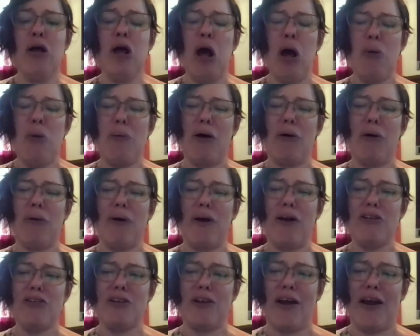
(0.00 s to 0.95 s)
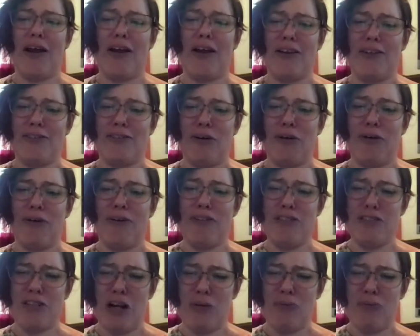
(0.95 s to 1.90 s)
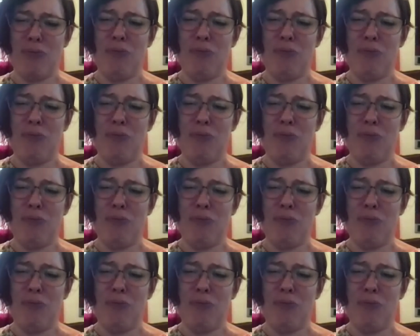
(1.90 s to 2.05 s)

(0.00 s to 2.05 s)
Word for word: about what it's like living with this type